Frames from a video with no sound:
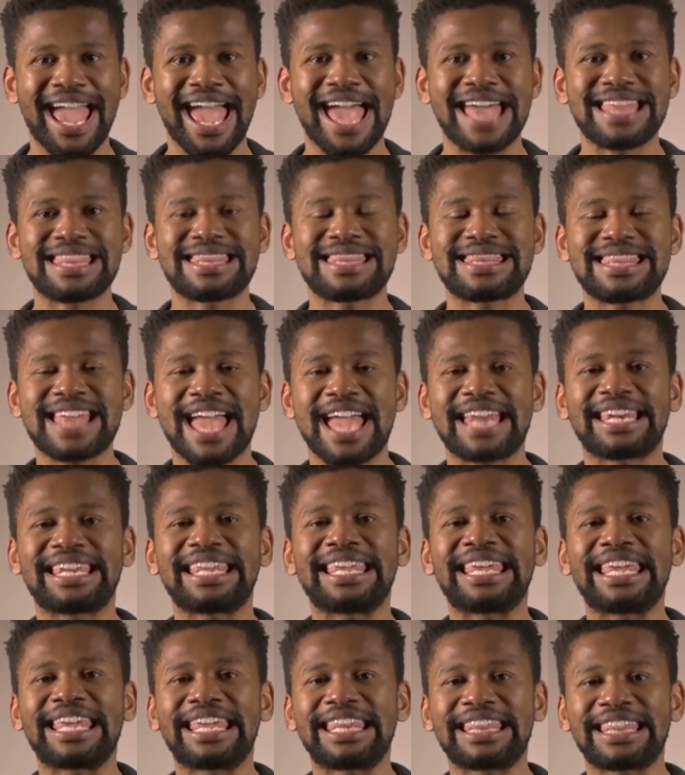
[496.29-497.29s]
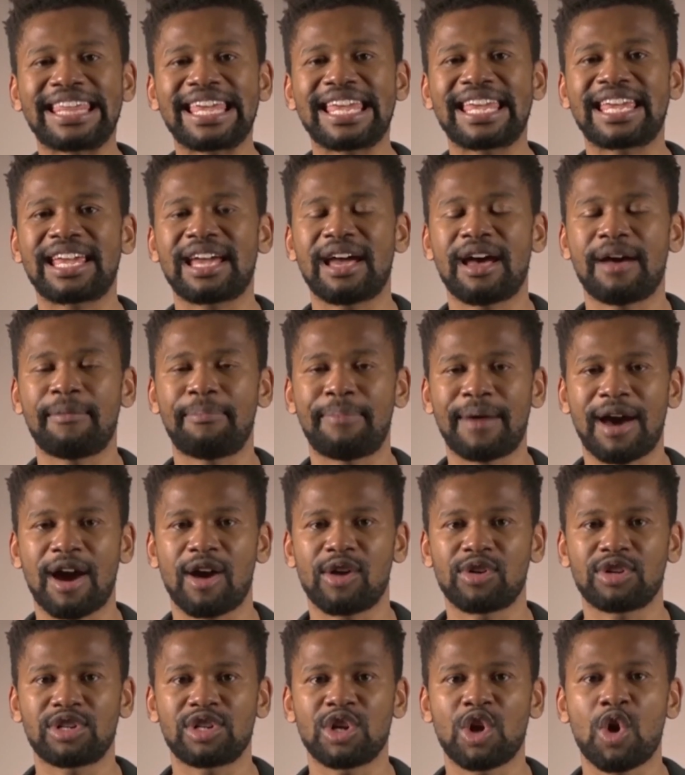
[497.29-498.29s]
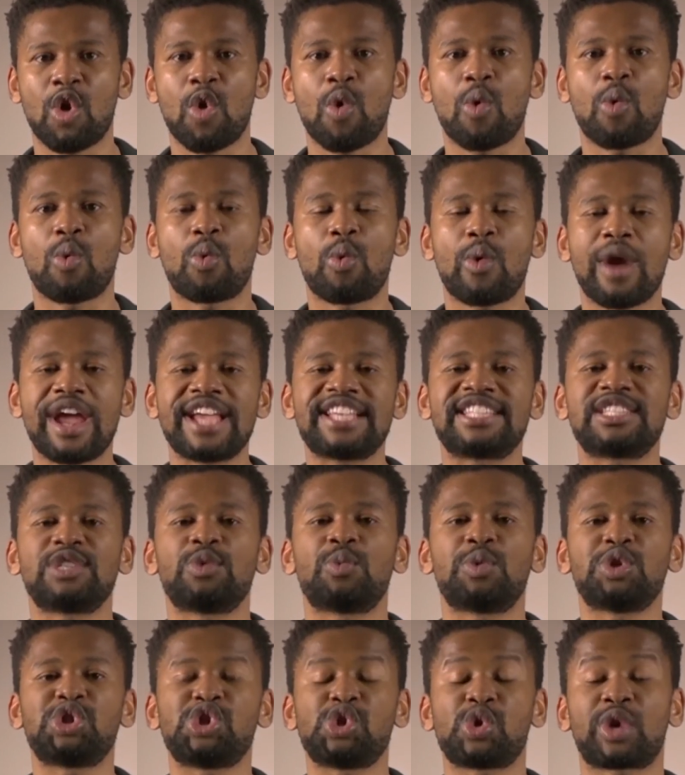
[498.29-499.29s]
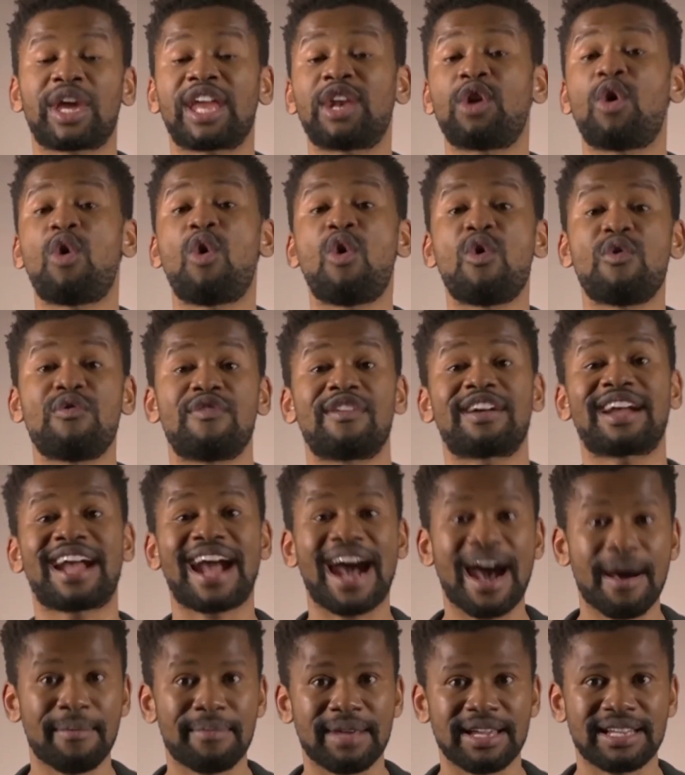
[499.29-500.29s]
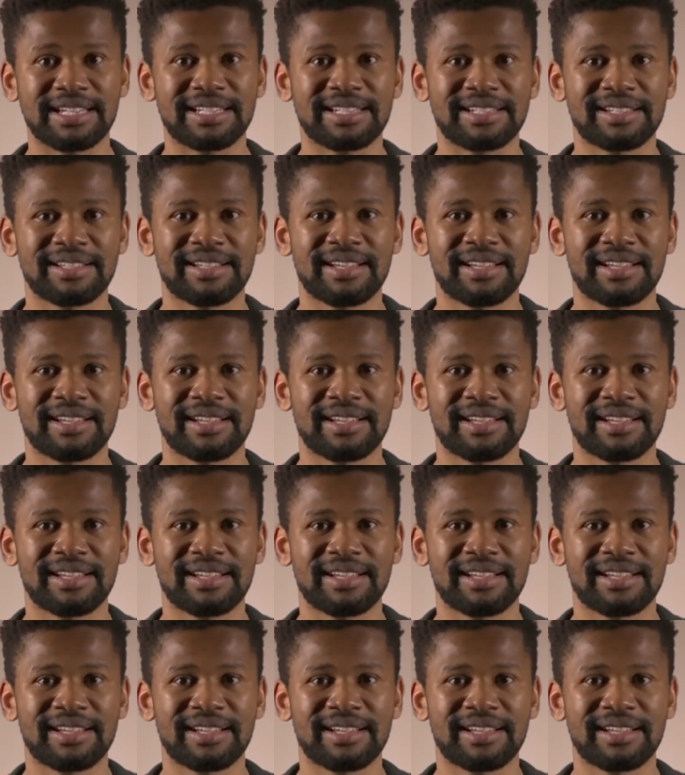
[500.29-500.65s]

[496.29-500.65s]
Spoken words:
and then think about ways in which you can overcome it.